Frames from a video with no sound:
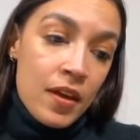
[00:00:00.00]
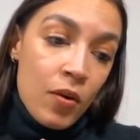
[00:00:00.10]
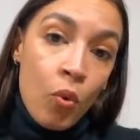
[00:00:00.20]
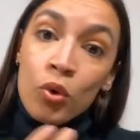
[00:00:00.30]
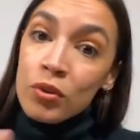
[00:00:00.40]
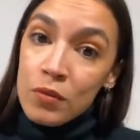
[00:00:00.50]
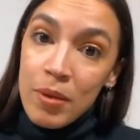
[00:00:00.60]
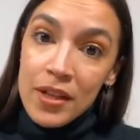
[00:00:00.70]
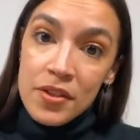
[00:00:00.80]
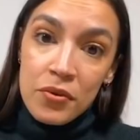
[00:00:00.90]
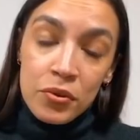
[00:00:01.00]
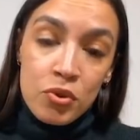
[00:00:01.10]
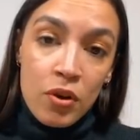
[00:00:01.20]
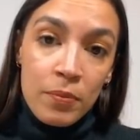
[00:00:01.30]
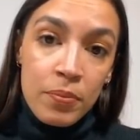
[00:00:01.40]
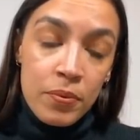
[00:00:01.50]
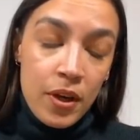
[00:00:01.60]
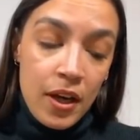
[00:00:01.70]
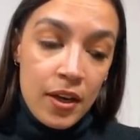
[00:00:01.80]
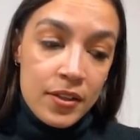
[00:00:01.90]
ordered by Donald Trump
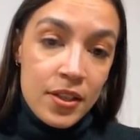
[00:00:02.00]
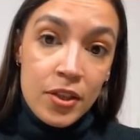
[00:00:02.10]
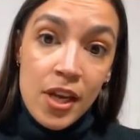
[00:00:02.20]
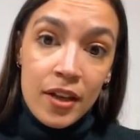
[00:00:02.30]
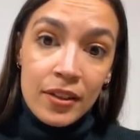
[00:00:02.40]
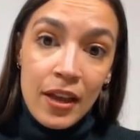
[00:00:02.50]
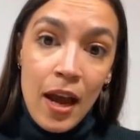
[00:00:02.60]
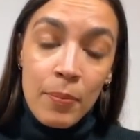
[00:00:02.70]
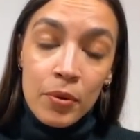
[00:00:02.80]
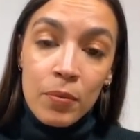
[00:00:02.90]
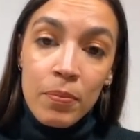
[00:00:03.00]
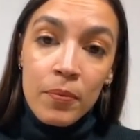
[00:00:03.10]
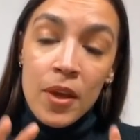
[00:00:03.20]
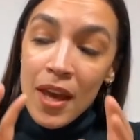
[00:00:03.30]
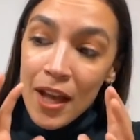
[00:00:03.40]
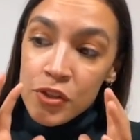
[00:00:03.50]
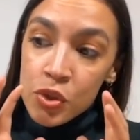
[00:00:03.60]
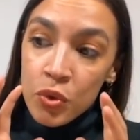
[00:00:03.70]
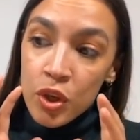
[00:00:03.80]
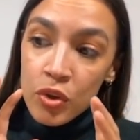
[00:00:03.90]
to attack the Capitol. And
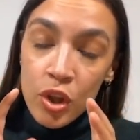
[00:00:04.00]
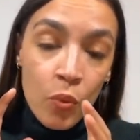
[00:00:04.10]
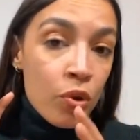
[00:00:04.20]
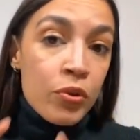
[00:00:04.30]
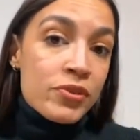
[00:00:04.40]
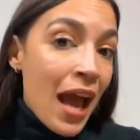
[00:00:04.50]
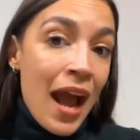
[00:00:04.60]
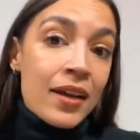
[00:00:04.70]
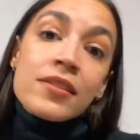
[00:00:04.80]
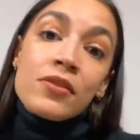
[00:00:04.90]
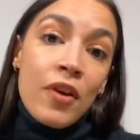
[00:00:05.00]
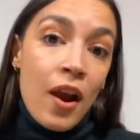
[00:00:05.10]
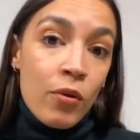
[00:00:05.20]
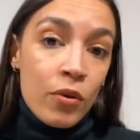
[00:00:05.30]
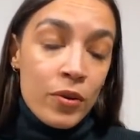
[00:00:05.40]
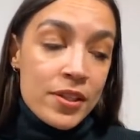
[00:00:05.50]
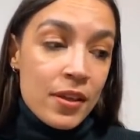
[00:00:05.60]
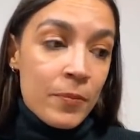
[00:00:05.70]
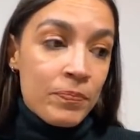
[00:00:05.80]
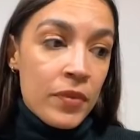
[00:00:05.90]
so there were those acts of
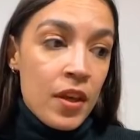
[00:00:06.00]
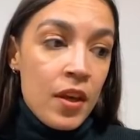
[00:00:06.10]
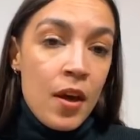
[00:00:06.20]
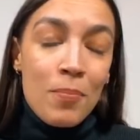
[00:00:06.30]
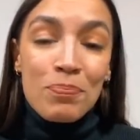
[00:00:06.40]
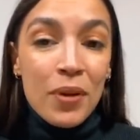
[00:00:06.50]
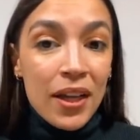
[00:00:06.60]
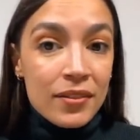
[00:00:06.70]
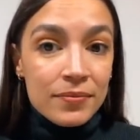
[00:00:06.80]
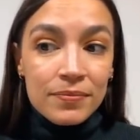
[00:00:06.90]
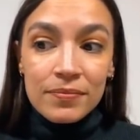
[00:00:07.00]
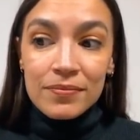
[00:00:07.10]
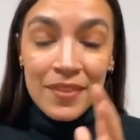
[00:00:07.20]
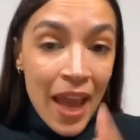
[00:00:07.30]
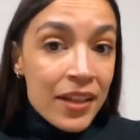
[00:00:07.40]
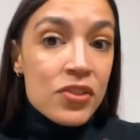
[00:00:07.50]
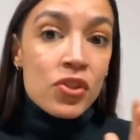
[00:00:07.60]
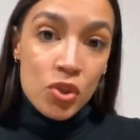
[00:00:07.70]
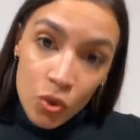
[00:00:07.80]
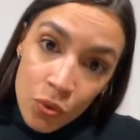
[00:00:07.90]
heroism. But next
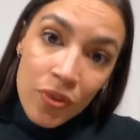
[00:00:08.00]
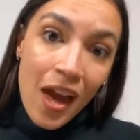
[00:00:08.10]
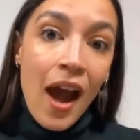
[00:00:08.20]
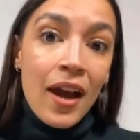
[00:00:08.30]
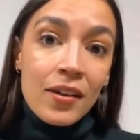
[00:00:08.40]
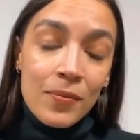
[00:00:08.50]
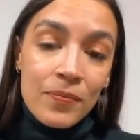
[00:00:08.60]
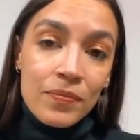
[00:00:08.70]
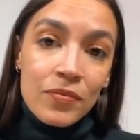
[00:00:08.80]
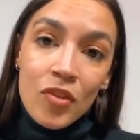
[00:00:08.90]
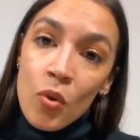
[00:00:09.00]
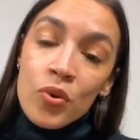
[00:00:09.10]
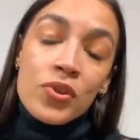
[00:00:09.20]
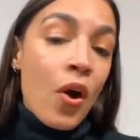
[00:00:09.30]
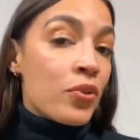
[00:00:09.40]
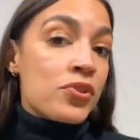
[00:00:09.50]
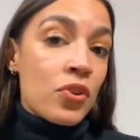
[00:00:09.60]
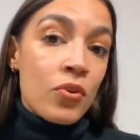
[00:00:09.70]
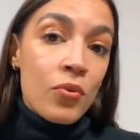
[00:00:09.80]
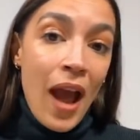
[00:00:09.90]
to that, there was
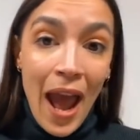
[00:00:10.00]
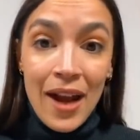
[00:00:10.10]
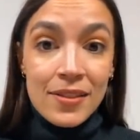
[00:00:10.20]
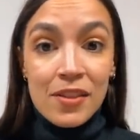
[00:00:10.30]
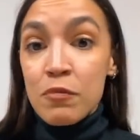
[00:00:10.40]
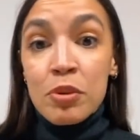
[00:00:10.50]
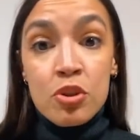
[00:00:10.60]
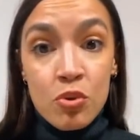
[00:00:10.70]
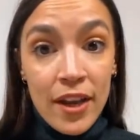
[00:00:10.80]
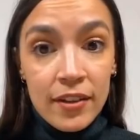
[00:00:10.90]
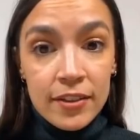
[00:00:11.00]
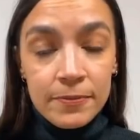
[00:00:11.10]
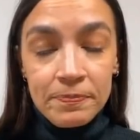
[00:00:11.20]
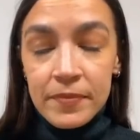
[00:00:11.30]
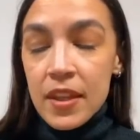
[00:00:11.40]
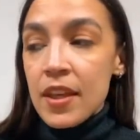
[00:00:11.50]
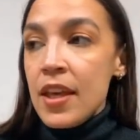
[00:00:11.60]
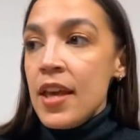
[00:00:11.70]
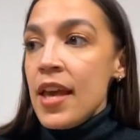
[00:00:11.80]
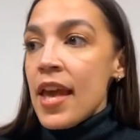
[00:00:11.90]
also acts of betrayal.
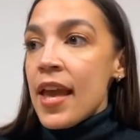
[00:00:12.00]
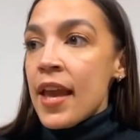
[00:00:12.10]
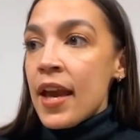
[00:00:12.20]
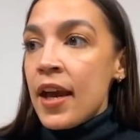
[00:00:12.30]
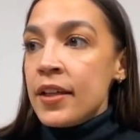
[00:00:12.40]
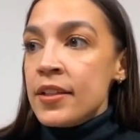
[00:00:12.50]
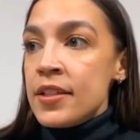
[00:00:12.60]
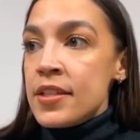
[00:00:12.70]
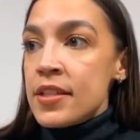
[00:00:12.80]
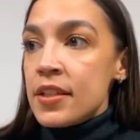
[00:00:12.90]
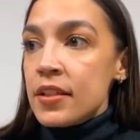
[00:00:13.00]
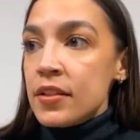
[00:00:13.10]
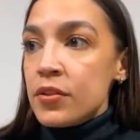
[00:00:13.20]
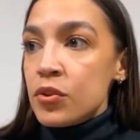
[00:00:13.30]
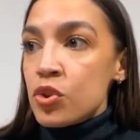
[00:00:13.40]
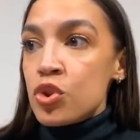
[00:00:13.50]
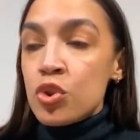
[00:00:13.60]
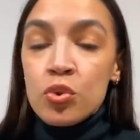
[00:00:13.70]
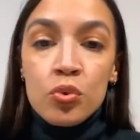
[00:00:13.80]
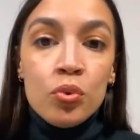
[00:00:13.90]
And
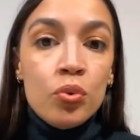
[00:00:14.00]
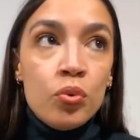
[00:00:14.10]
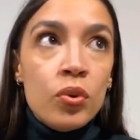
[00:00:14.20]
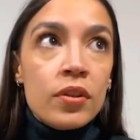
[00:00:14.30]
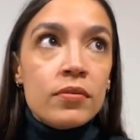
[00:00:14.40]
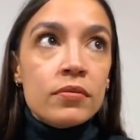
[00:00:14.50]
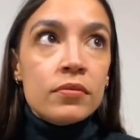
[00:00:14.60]
to